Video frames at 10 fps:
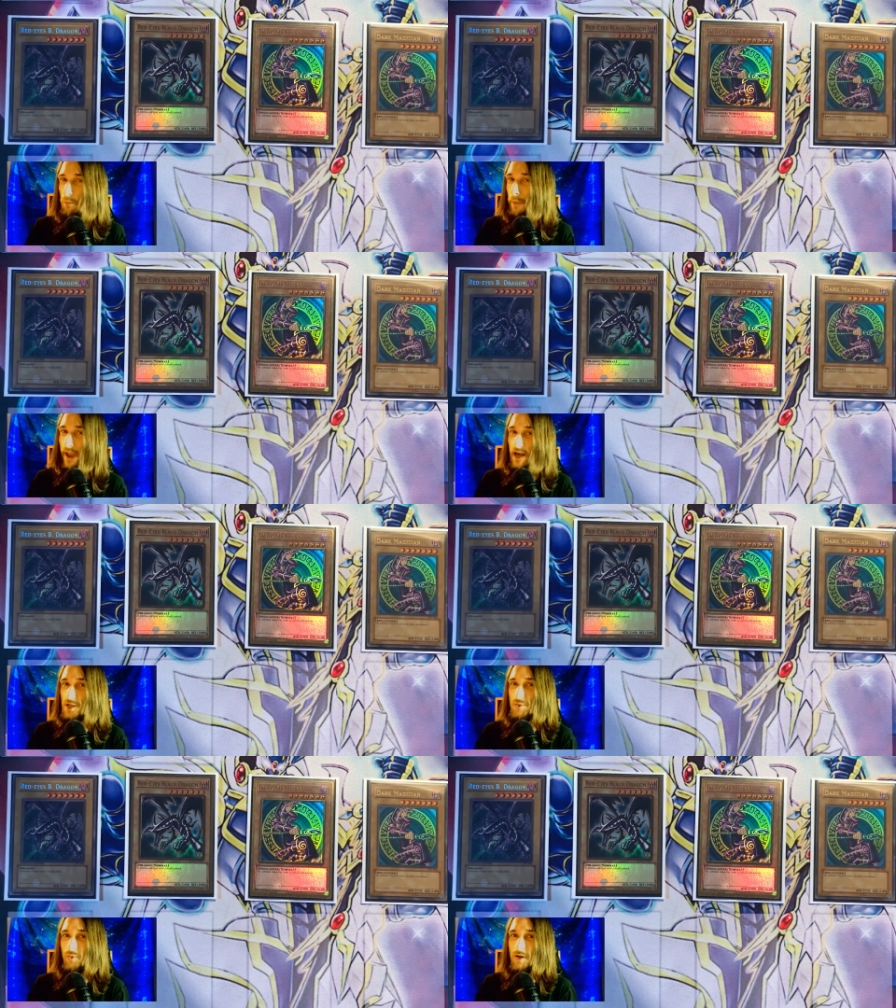
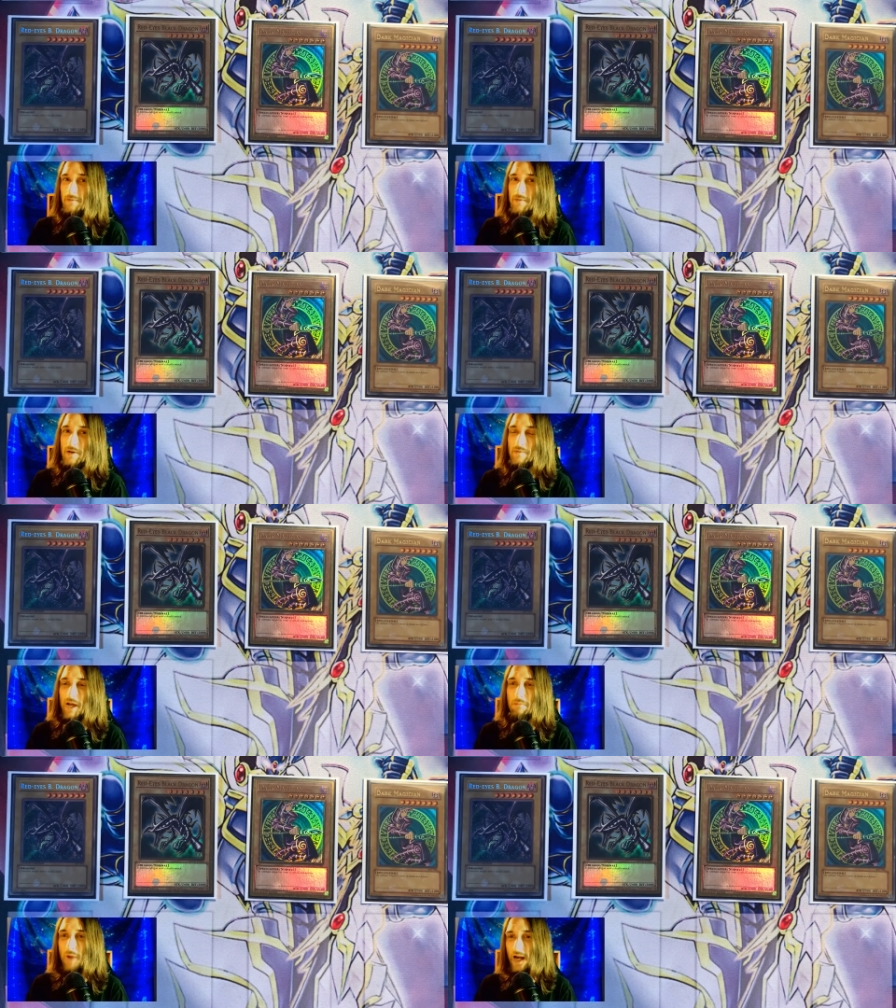banish one of them
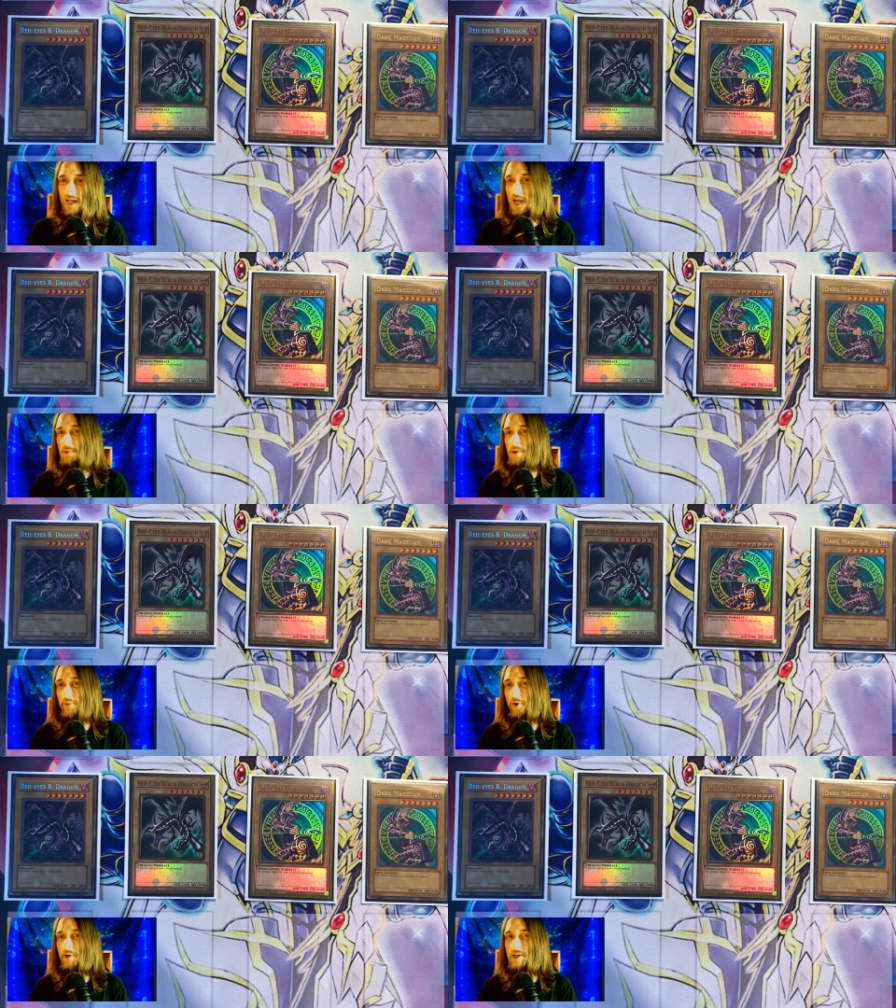and mind game your
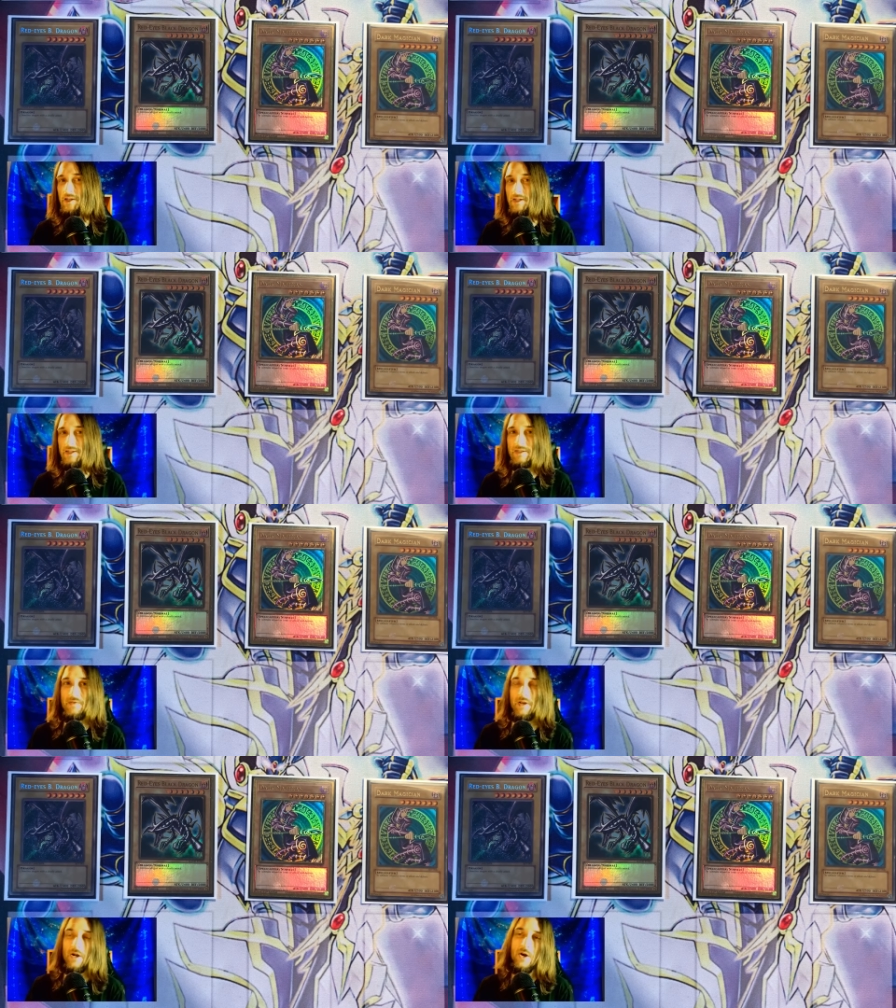opponent, because they'll
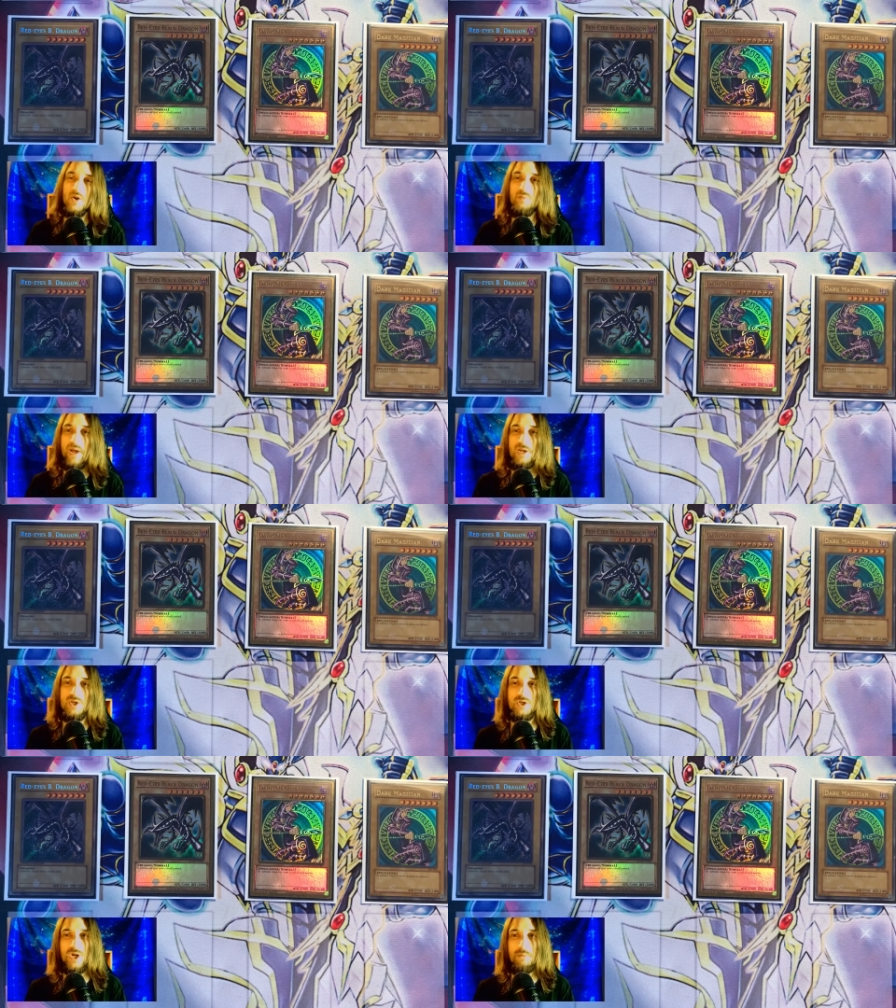think, oh, you banished
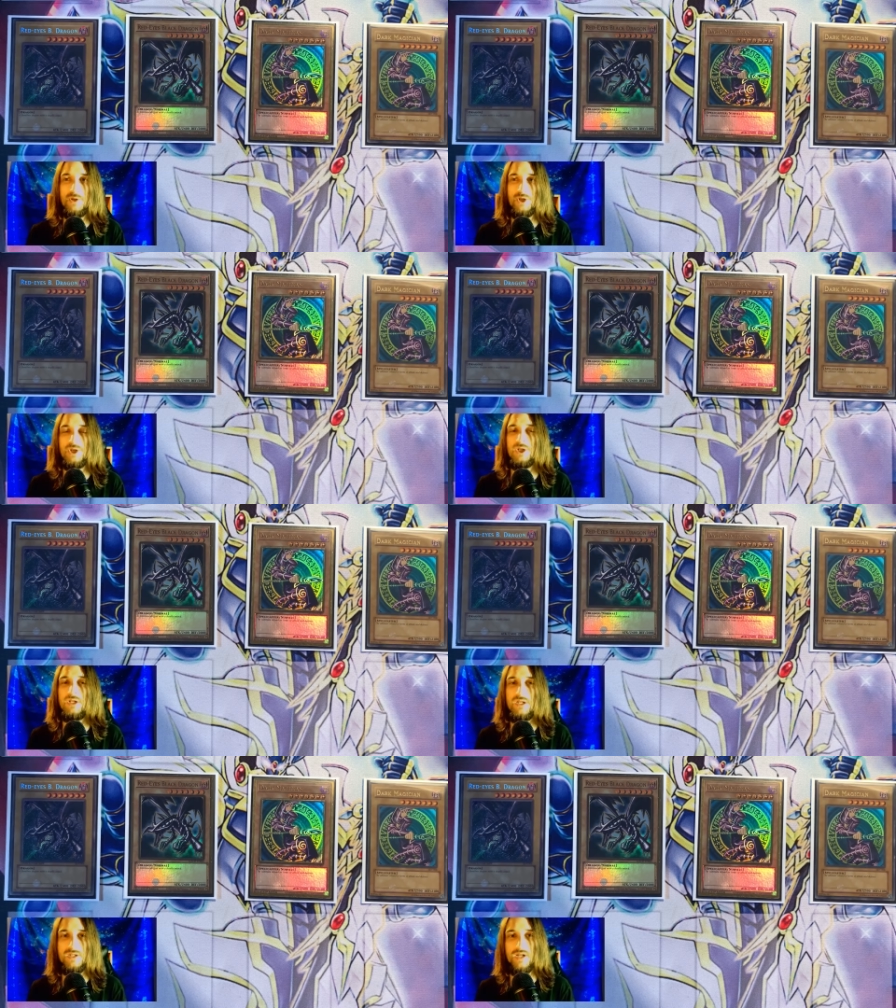your Dark Magician,
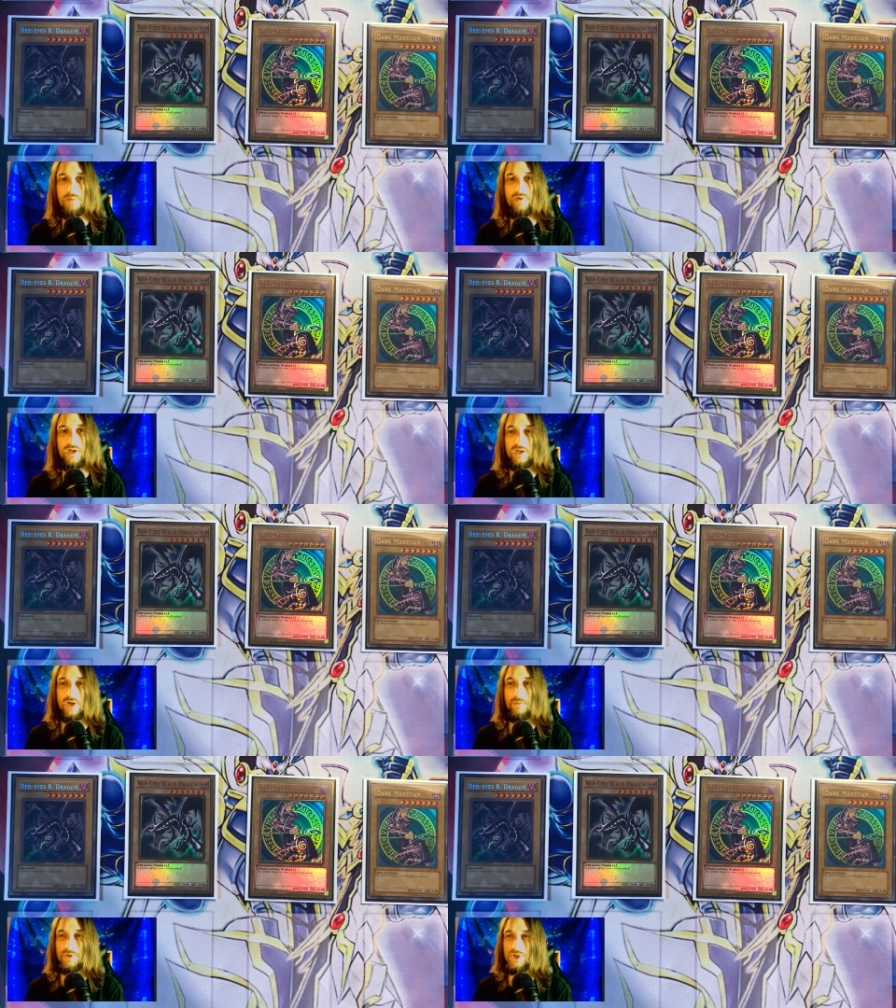he's not playing a
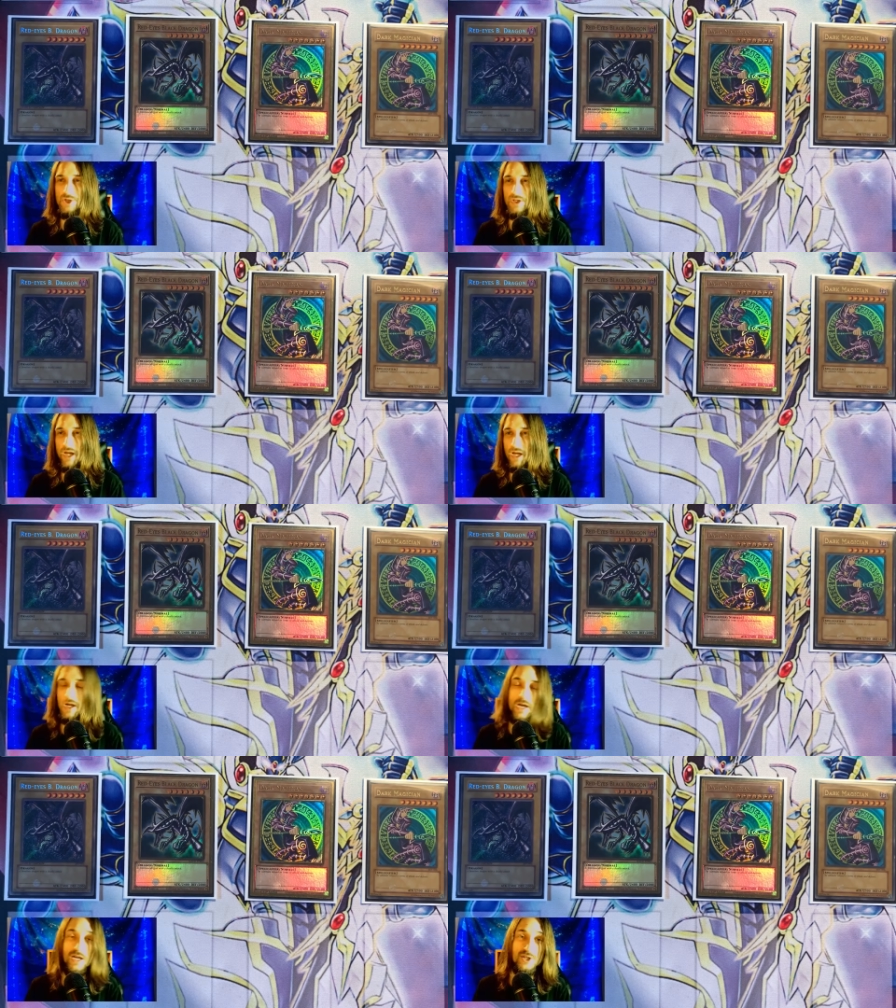Dark Magician deck,
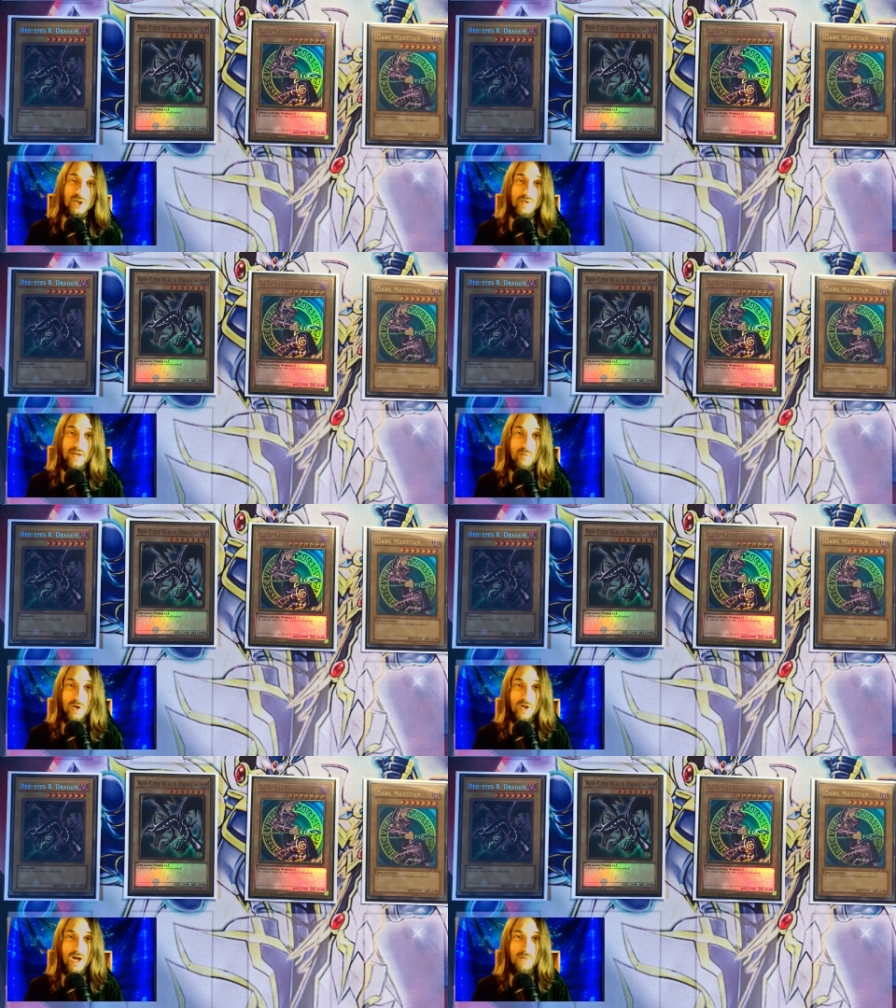should only have
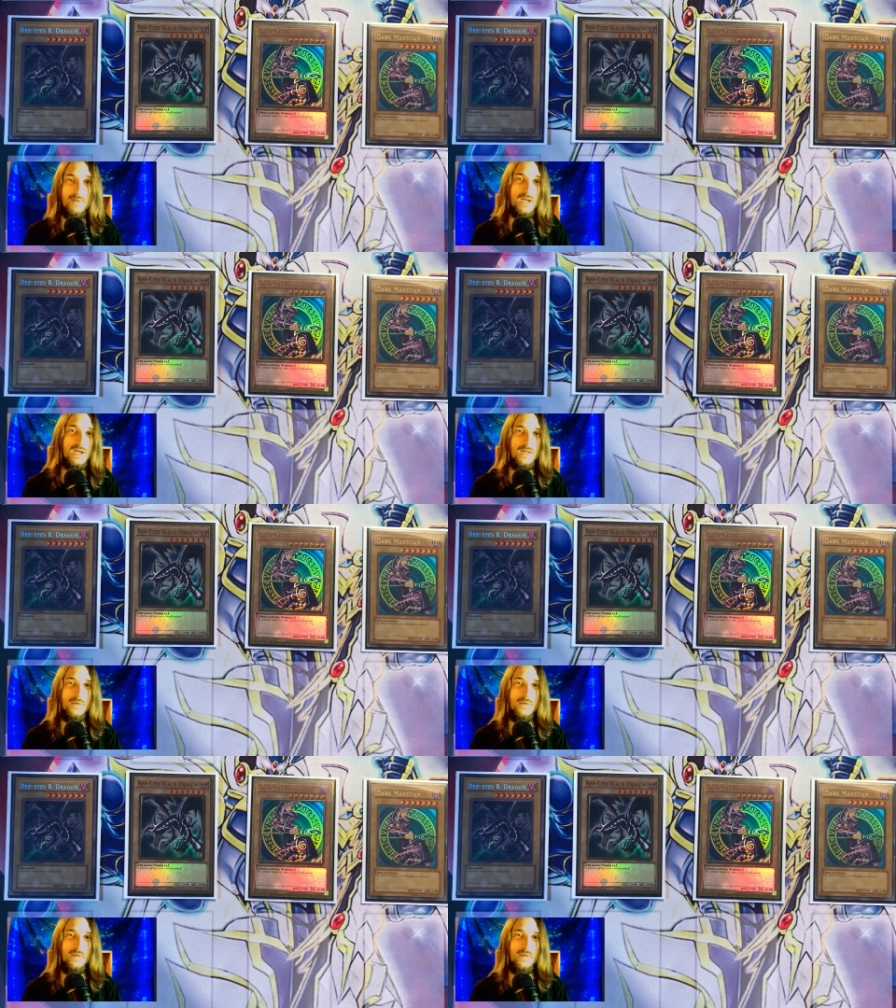1 copy.